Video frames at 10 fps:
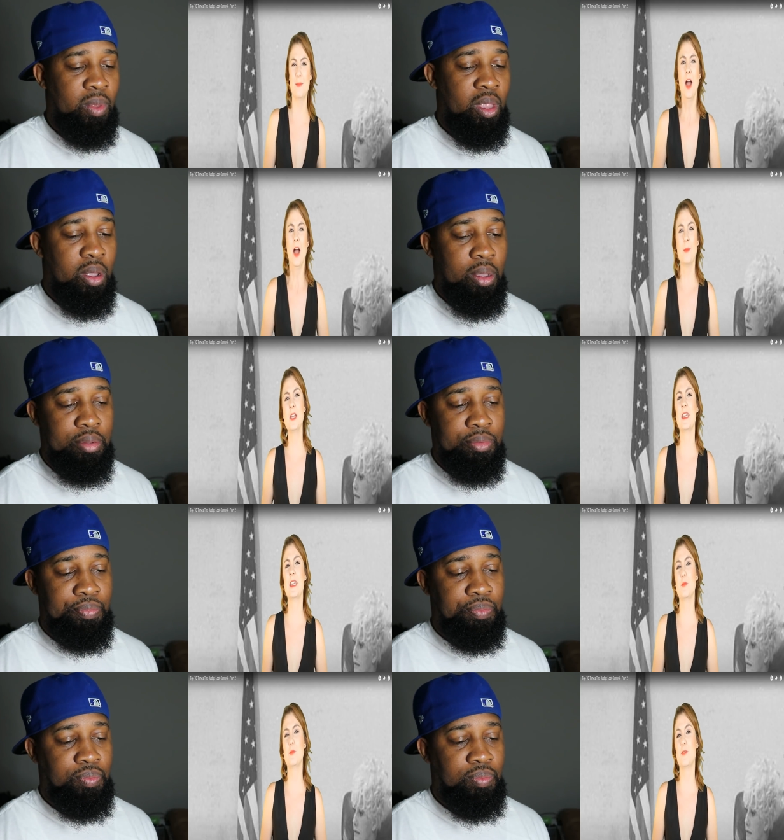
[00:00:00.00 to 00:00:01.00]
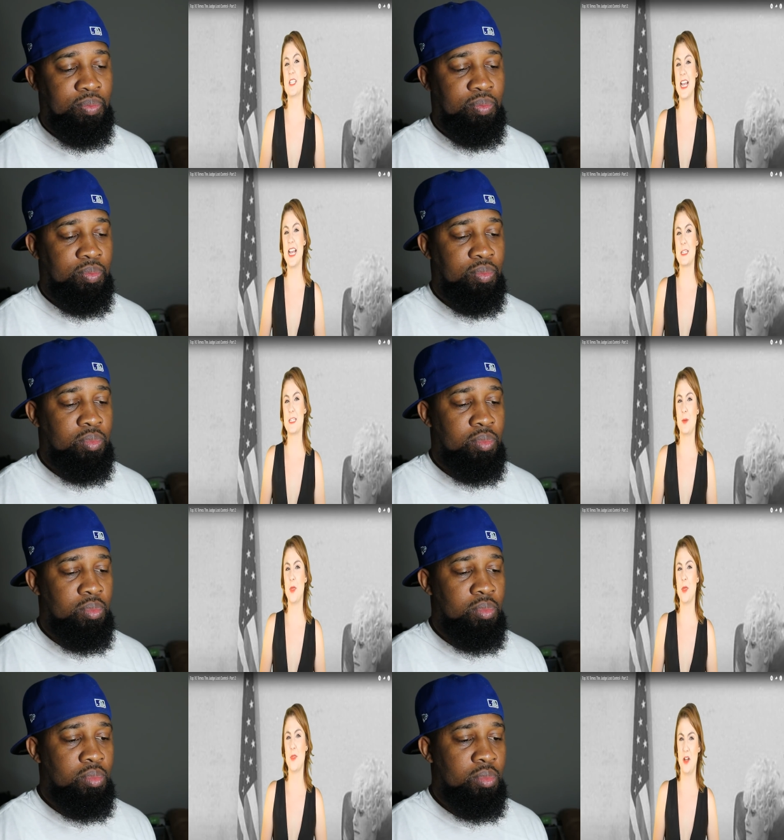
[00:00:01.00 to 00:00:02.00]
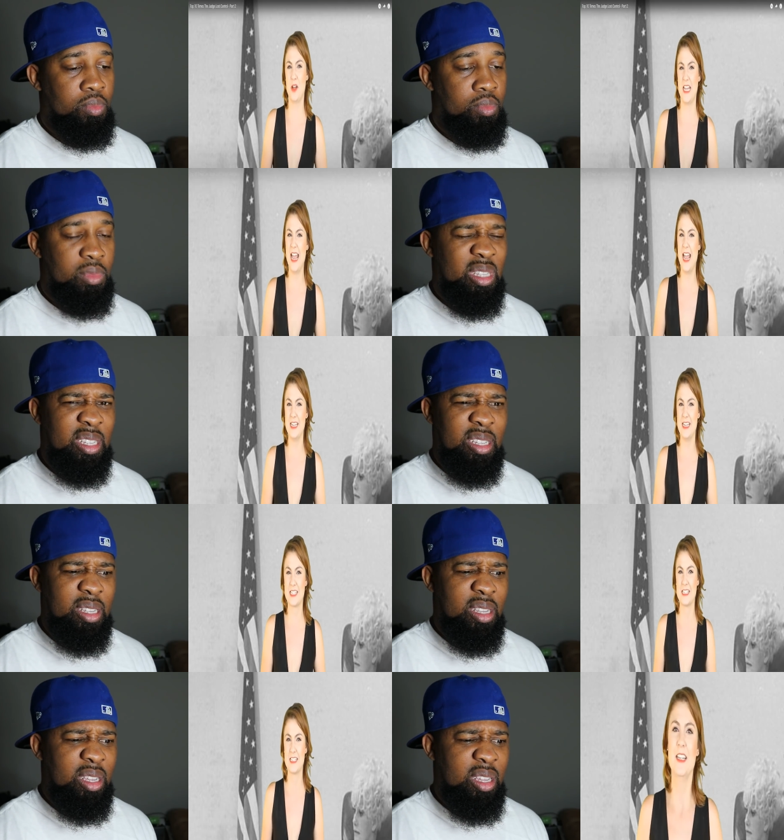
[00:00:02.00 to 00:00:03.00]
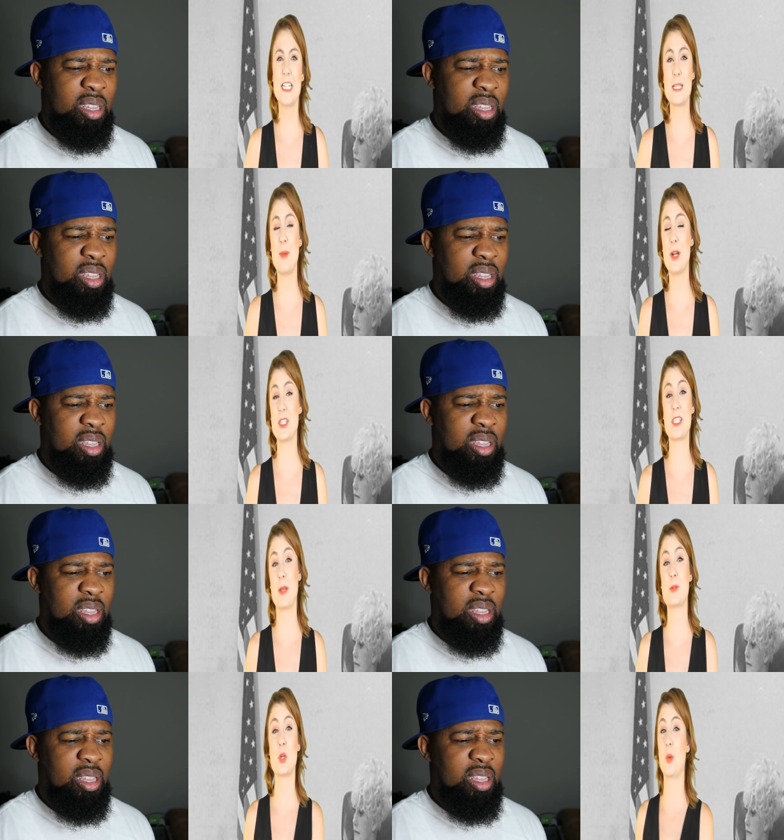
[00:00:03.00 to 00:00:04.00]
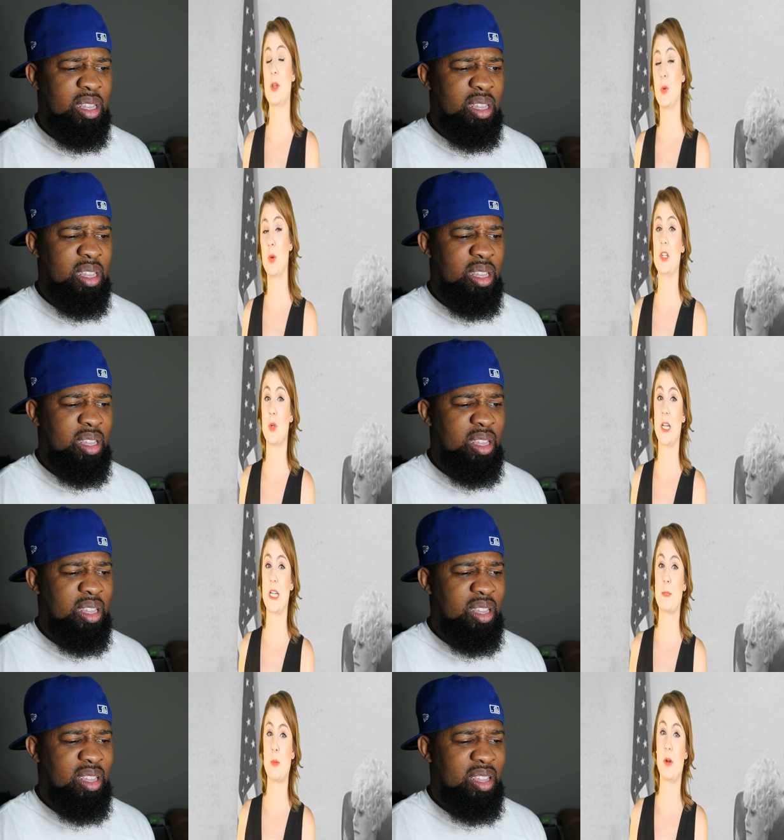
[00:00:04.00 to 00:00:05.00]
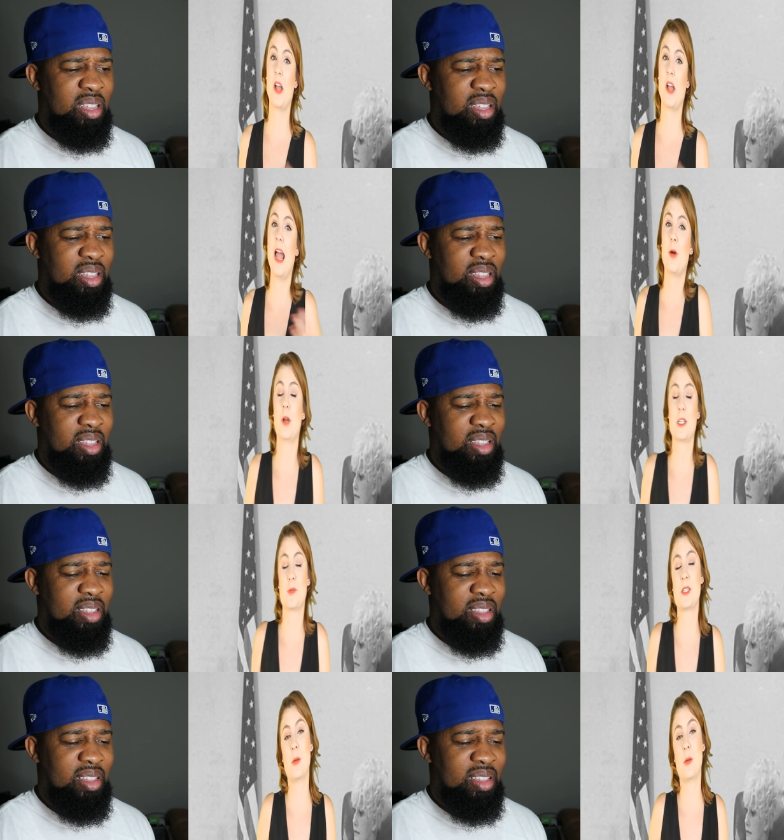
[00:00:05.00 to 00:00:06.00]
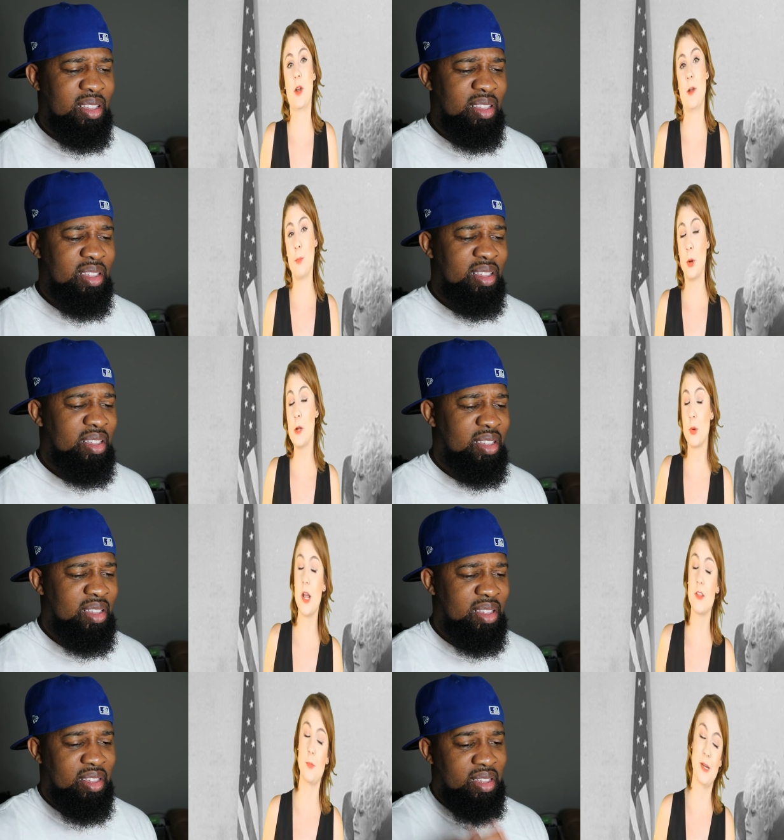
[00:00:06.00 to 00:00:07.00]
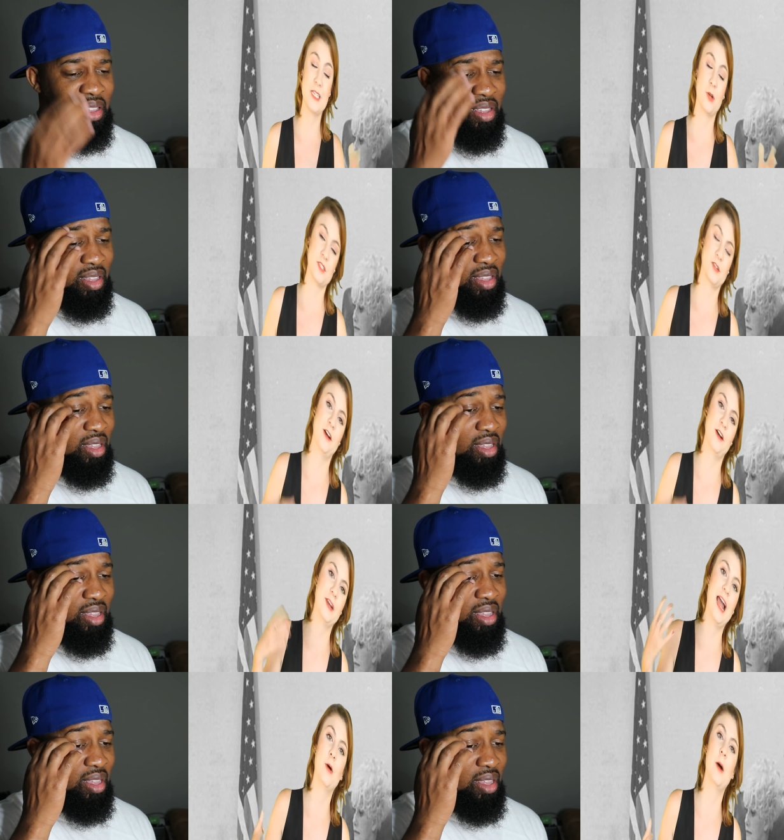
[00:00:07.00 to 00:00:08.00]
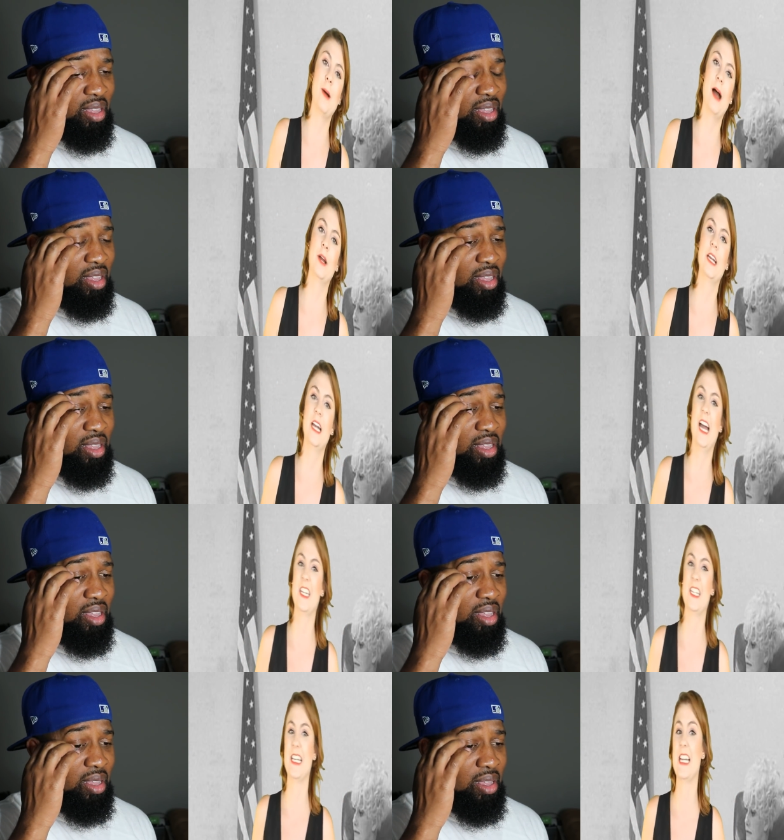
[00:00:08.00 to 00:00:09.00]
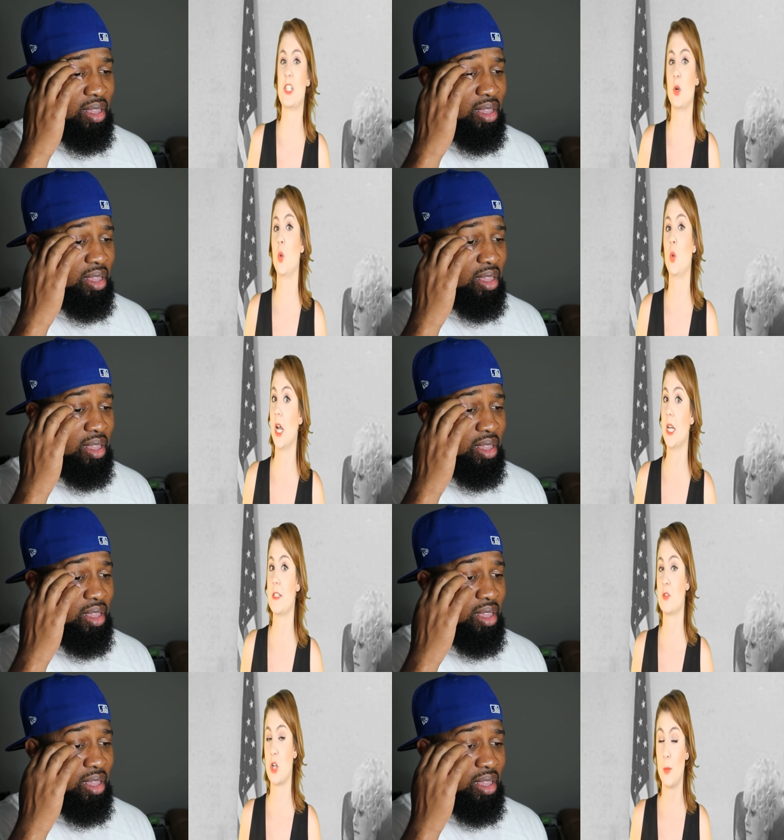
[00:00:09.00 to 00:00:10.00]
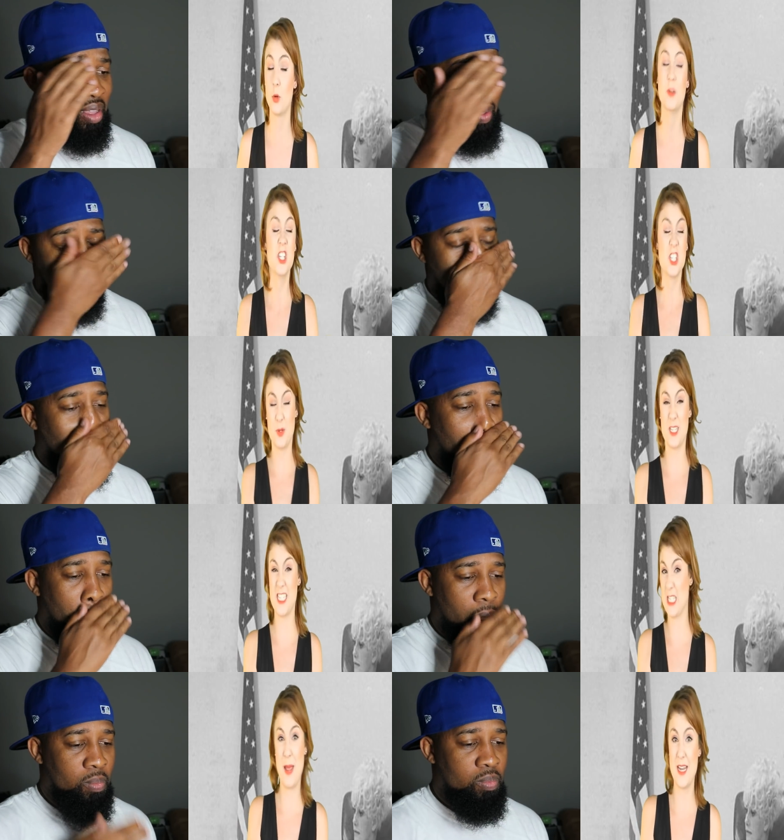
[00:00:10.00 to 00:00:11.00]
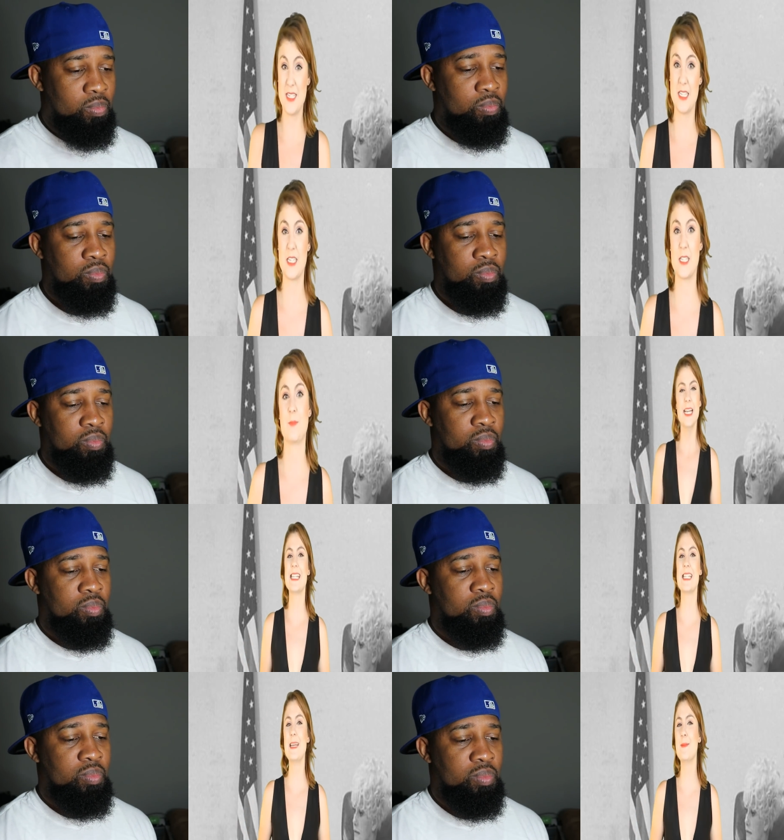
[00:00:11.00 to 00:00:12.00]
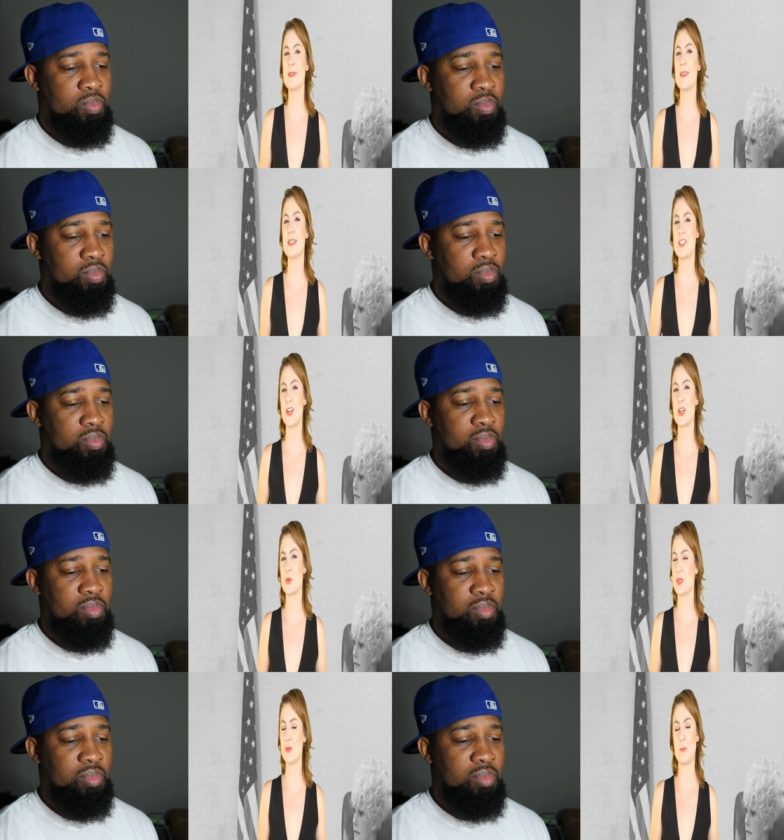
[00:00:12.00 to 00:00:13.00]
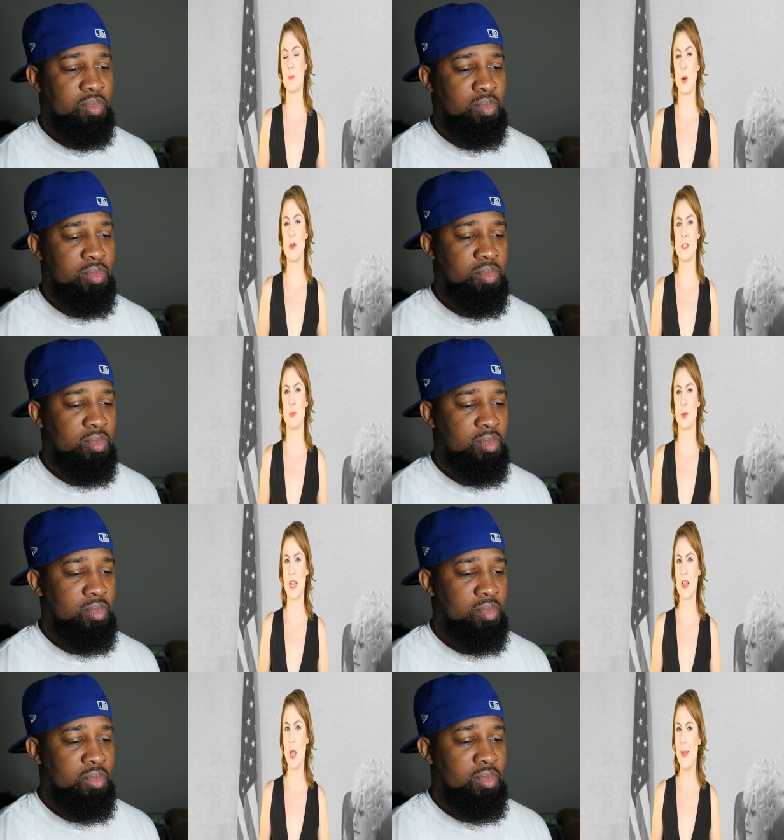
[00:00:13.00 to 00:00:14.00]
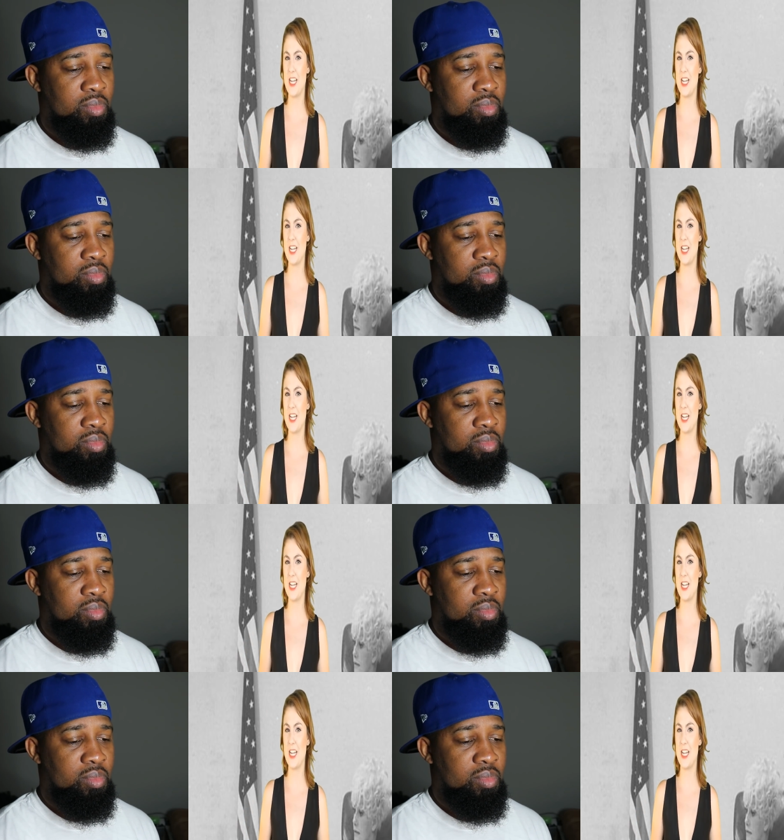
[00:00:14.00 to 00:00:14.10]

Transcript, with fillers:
Speaker 1: I'm gonna give him a vasectomy with a 38. As much as I'm sure we can all enjoy her spirit, her outburst was somewhat inappropriate. The police officer found out about it and it led to all kinds of trouble. She was suspended. It seems that this judge was also prone to bringing her pet